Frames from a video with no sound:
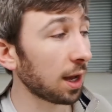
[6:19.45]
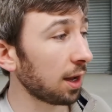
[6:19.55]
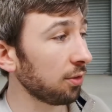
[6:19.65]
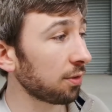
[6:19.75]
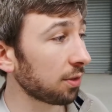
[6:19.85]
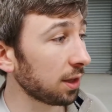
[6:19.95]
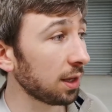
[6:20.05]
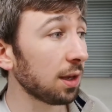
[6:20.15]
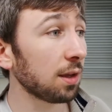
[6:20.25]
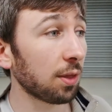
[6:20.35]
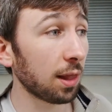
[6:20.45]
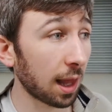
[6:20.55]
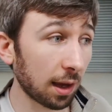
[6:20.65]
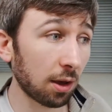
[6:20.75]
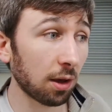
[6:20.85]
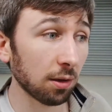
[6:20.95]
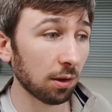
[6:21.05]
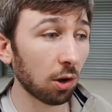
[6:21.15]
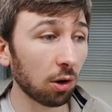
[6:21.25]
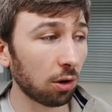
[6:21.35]
And the lacquer
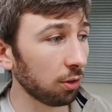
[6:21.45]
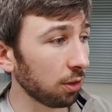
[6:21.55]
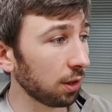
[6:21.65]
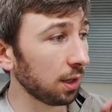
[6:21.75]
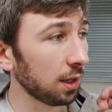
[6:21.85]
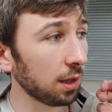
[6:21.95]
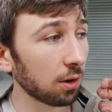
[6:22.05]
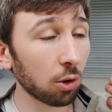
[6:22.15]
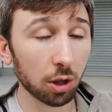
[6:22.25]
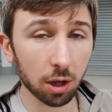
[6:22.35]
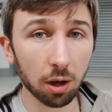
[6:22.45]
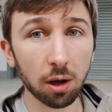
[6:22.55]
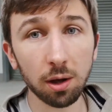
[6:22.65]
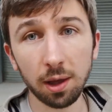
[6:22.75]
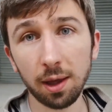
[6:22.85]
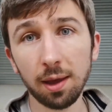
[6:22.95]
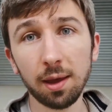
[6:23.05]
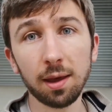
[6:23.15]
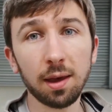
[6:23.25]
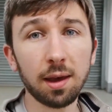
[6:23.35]
on the car
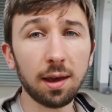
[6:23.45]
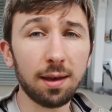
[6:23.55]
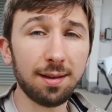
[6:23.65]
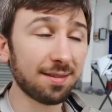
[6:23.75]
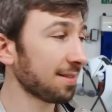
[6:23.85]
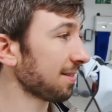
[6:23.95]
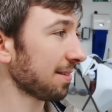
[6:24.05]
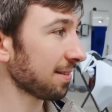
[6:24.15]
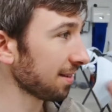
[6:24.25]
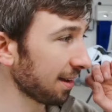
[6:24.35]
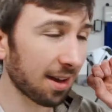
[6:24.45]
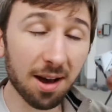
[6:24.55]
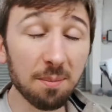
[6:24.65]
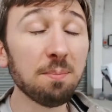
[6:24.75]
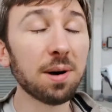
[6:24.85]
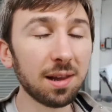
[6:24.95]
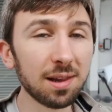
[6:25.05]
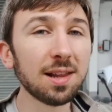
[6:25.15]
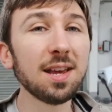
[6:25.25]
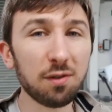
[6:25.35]
is
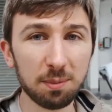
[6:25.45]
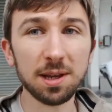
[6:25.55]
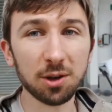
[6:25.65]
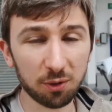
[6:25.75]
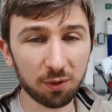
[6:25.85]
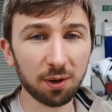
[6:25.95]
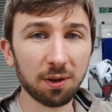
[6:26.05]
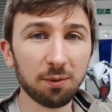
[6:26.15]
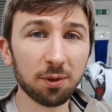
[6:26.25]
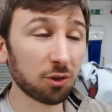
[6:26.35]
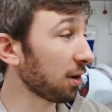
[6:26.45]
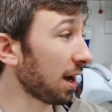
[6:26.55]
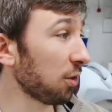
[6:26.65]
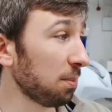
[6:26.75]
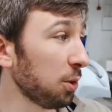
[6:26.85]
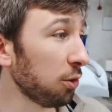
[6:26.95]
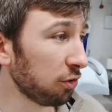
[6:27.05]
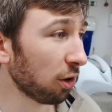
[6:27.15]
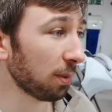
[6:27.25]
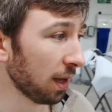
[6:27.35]
unbelievably good for straight out of the
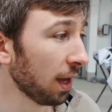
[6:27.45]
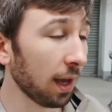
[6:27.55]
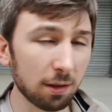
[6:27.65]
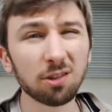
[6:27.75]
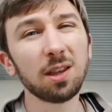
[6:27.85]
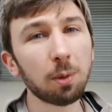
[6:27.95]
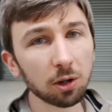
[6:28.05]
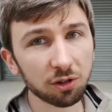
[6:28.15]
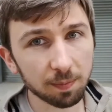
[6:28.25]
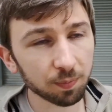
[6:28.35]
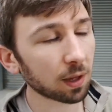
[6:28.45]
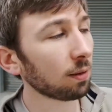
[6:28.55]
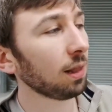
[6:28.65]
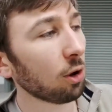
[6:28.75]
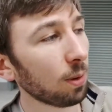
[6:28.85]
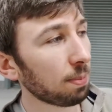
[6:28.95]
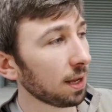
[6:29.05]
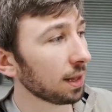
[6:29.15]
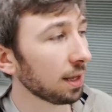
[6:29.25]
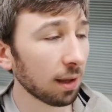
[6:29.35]
booth job. It does need polishing, a little bit
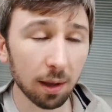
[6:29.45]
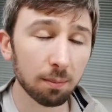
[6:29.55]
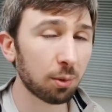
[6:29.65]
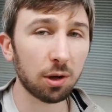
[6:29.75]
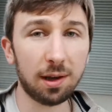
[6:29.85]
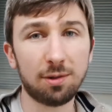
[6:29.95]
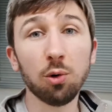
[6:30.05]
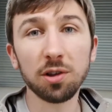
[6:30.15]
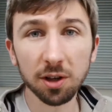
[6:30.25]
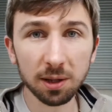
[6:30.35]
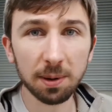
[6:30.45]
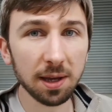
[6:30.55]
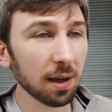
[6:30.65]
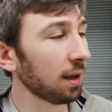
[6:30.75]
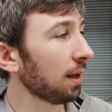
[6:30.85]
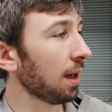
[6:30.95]
peely, but it's always going to be.